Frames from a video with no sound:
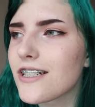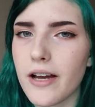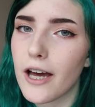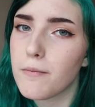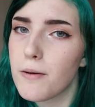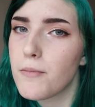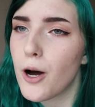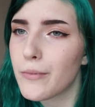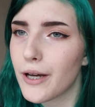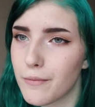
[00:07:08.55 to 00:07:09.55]
I had my
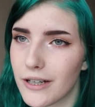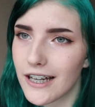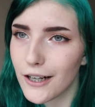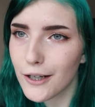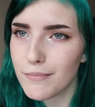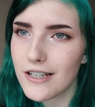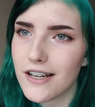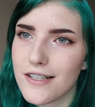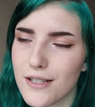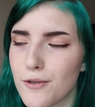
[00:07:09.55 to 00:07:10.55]
mom cut my hair
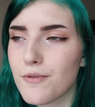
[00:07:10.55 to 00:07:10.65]
because it